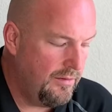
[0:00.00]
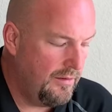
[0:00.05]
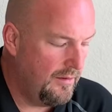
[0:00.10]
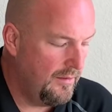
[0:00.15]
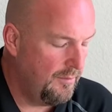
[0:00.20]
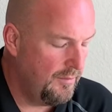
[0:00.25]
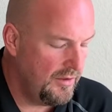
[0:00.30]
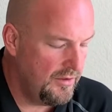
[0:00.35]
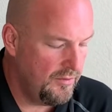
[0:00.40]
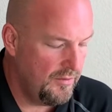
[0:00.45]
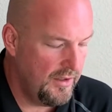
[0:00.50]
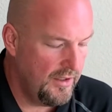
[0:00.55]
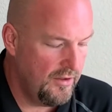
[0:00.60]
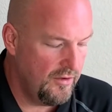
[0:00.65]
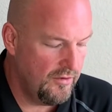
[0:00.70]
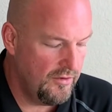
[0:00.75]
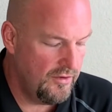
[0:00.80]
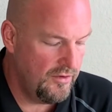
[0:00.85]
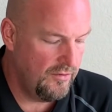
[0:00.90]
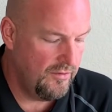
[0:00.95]
between your
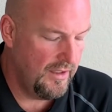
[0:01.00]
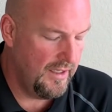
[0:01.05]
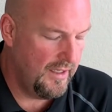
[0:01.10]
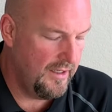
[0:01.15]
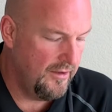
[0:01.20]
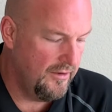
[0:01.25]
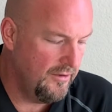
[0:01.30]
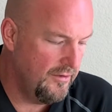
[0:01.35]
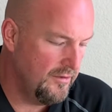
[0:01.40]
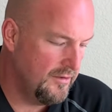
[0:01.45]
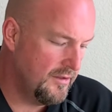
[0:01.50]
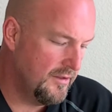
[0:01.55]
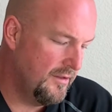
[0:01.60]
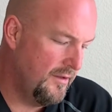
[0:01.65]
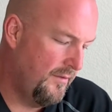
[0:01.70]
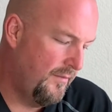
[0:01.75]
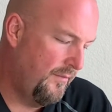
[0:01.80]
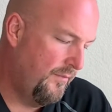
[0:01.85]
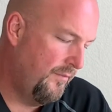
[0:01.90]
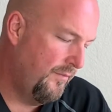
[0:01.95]
two layers
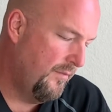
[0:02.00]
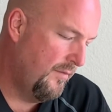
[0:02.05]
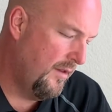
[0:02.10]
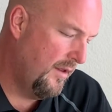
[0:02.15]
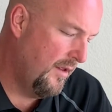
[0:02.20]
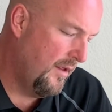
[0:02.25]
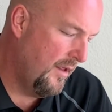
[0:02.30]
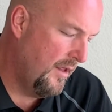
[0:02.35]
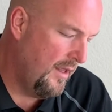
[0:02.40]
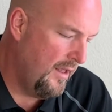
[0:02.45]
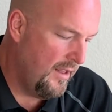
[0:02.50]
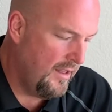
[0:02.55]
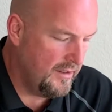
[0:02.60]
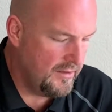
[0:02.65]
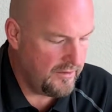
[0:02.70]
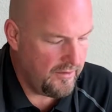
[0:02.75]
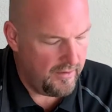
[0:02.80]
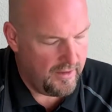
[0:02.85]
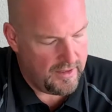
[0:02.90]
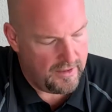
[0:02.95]

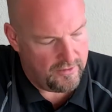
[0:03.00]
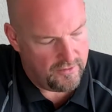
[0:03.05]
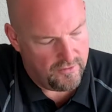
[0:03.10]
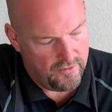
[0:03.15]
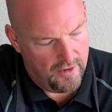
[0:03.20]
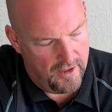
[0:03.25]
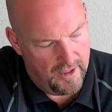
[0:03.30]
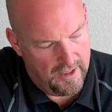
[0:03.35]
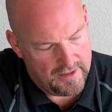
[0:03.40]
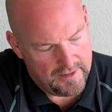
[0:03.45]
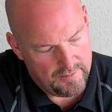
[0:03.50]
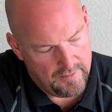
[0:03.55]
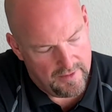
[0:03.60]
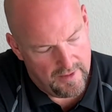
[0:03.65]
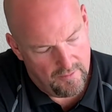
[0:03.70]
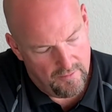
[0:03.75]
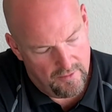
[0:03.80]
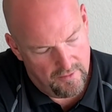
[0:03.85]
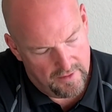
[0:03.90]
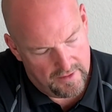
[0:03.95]
so that it dries, but they
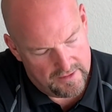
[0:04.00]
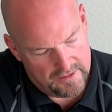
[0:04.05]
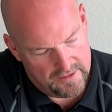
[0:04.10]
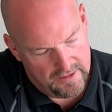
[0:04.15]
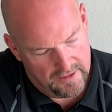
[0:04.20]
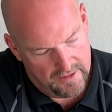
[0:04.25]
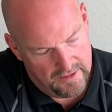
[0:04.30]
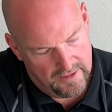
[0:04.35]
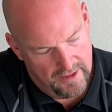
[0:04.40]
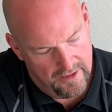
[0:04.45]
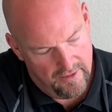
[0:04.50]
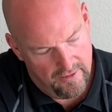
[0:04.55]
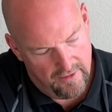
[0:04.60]
won't get stuck together.